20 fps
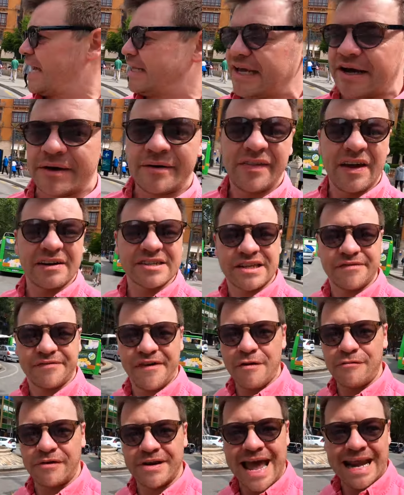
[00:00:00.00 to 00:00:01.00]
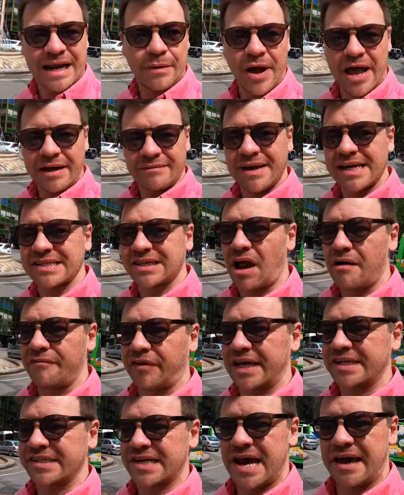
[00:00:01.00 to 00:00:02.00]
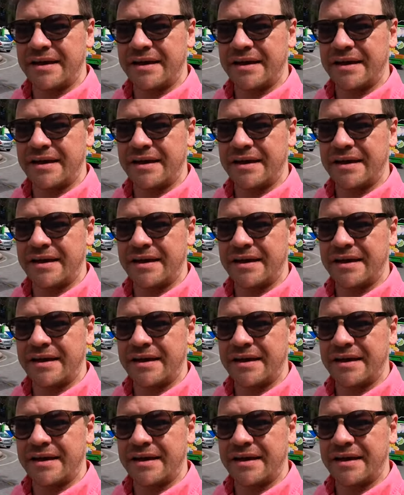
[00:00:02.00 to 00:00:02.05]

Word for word: idea. There's the fountain anyway. It's lovely, isn't